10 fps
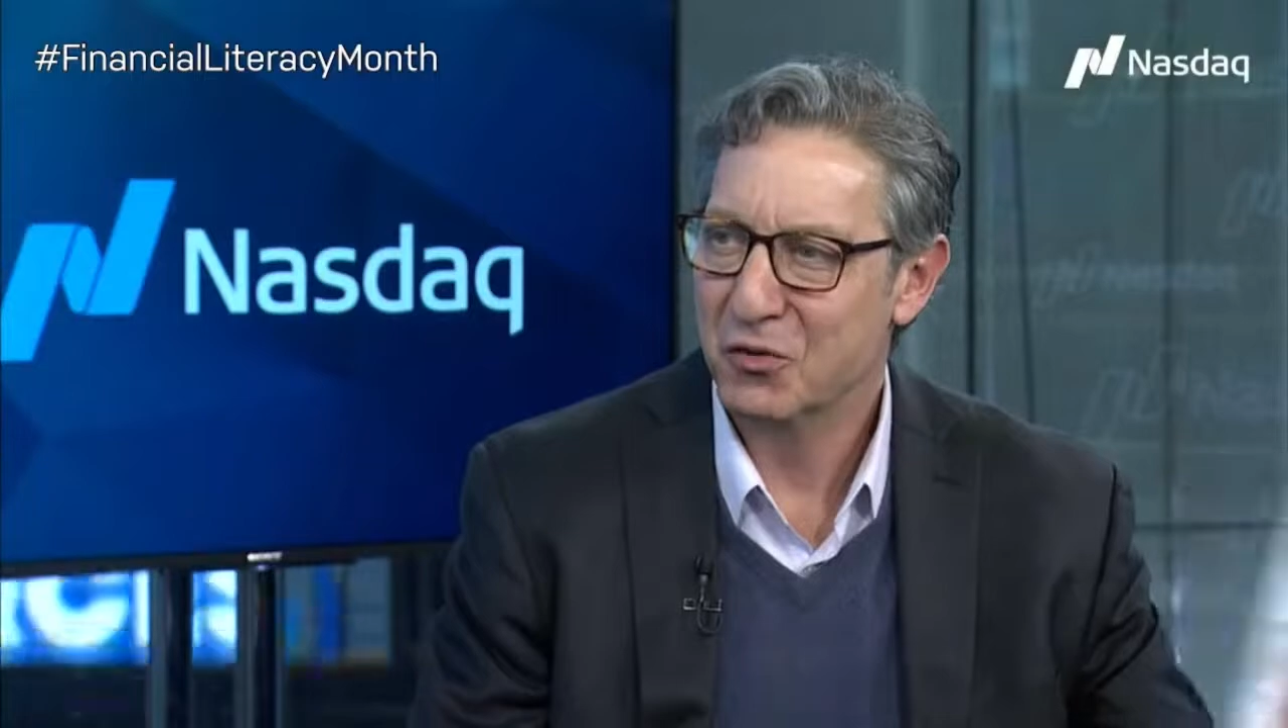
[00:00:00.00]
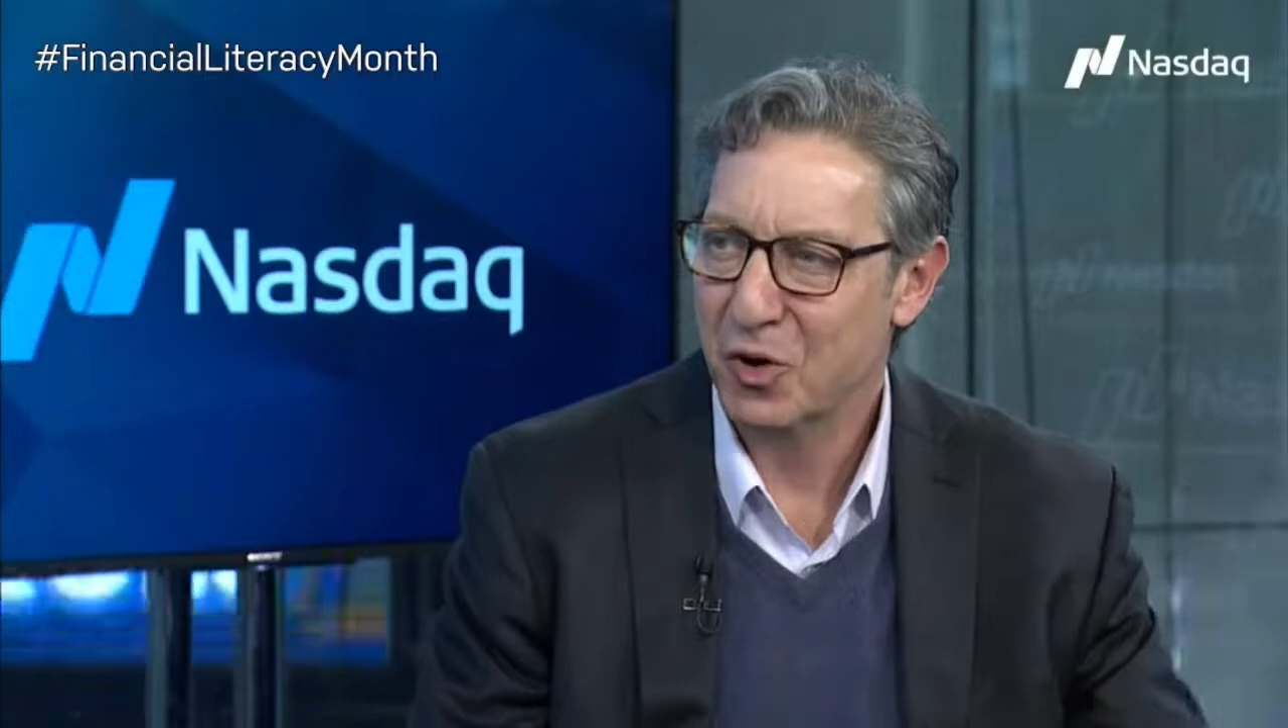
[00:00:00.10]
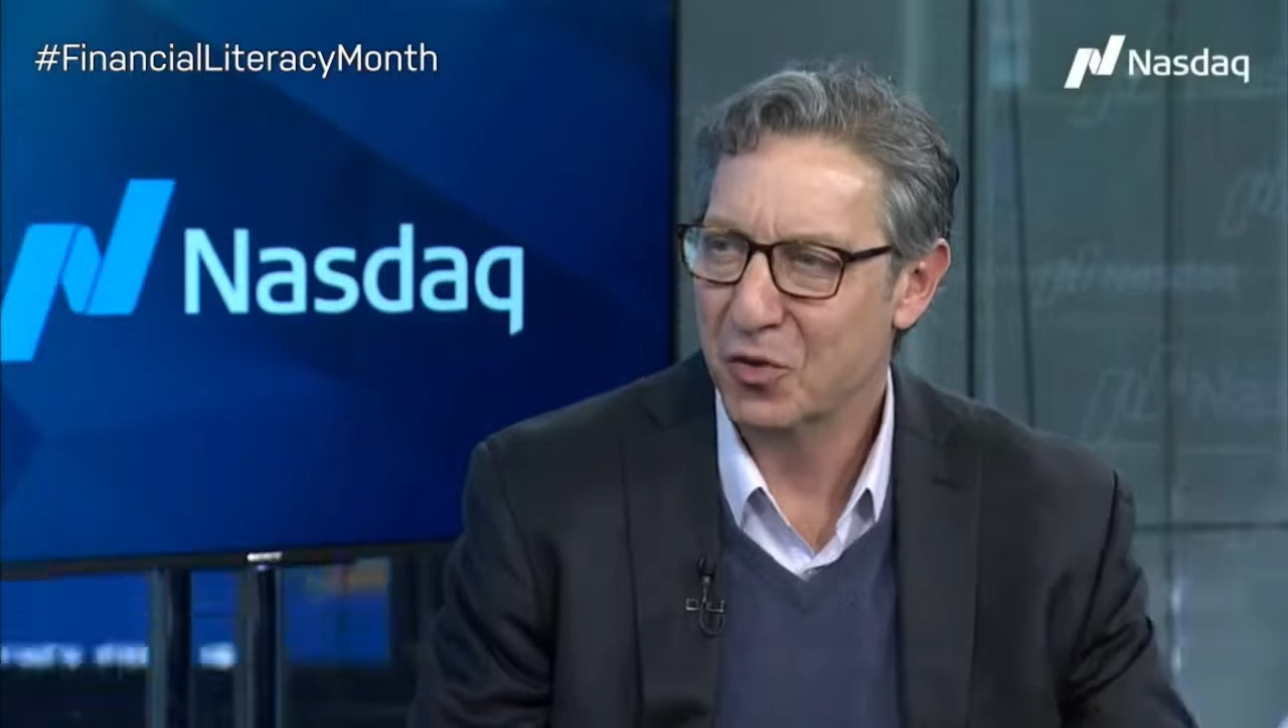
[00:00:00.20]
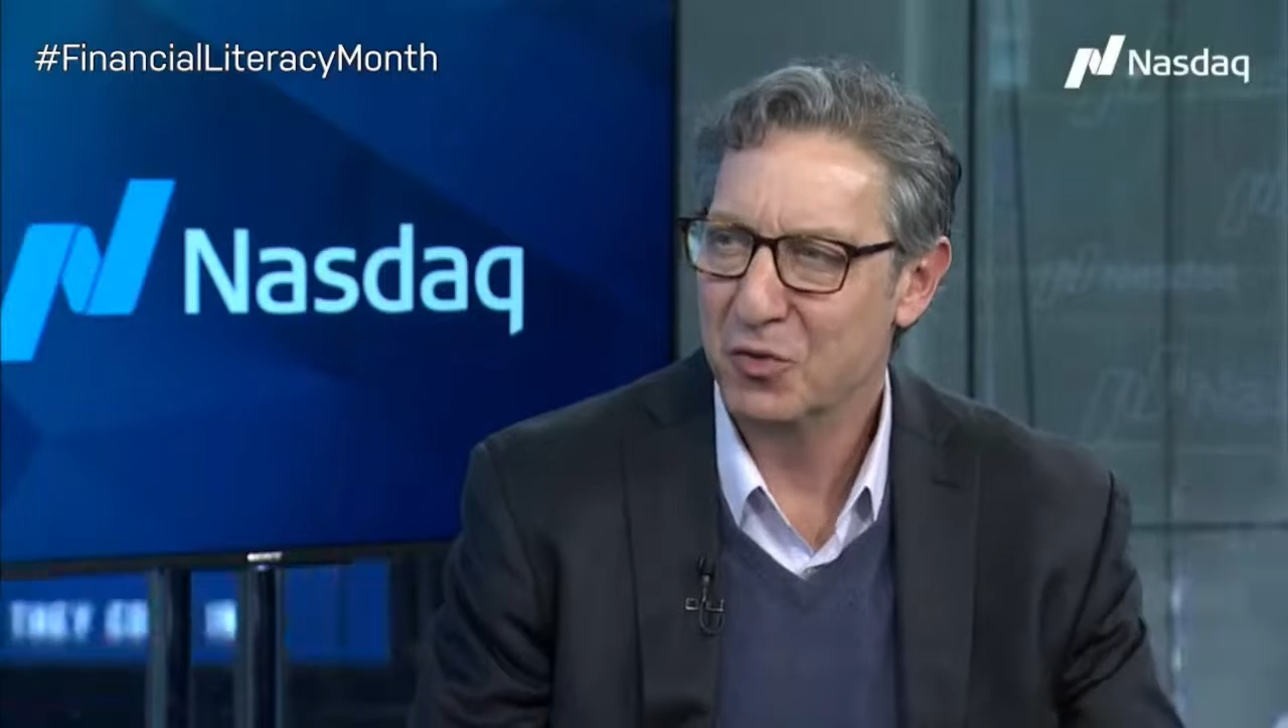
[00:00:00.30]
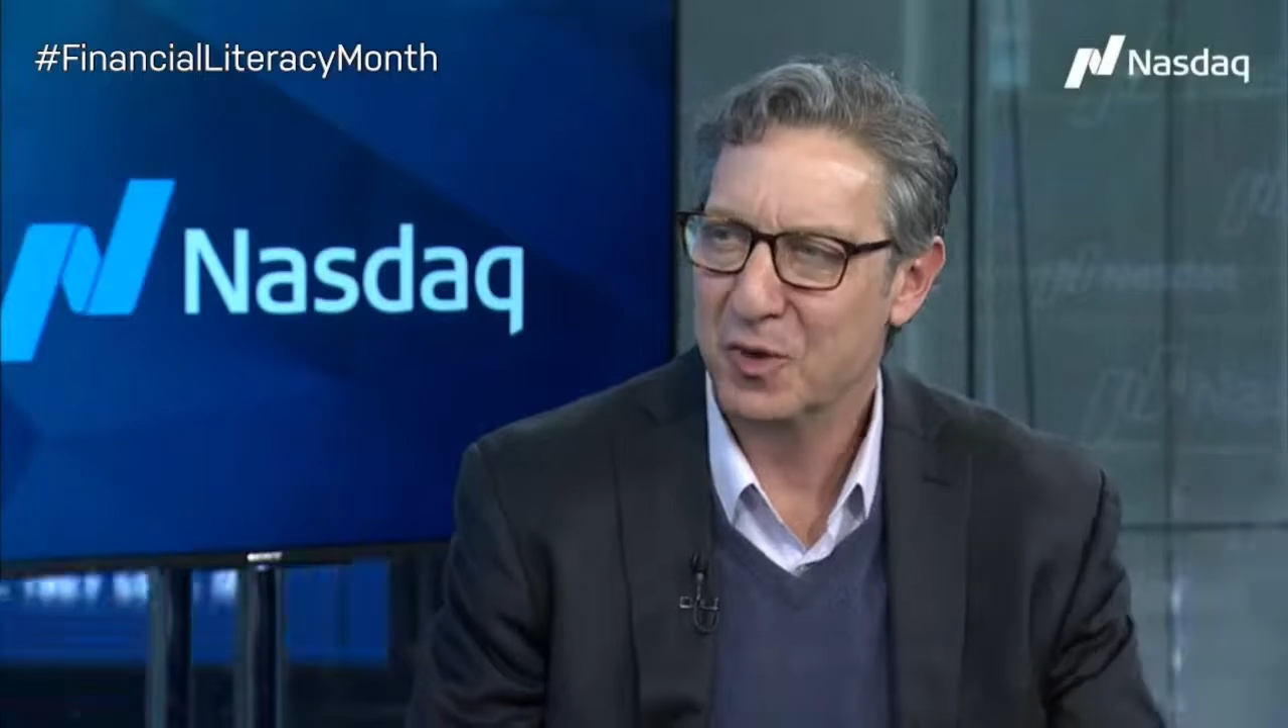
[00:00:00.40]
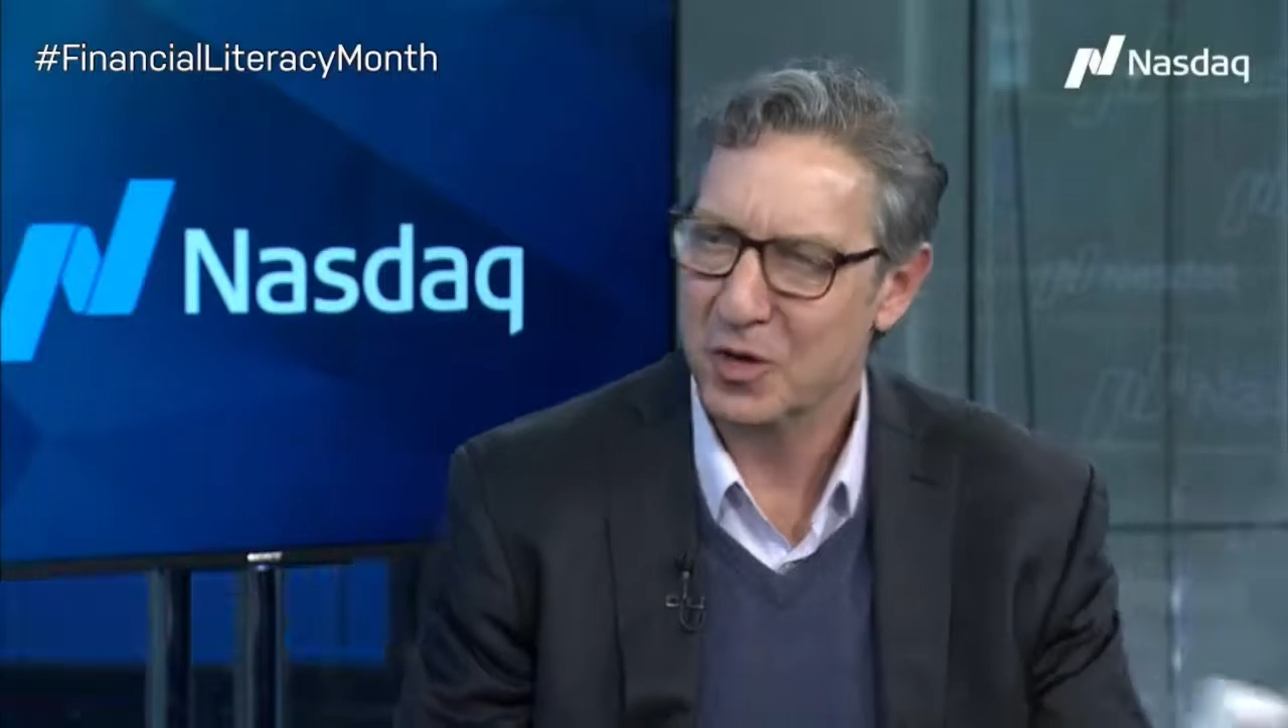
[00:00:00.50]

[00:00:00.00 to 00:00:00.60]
growth, but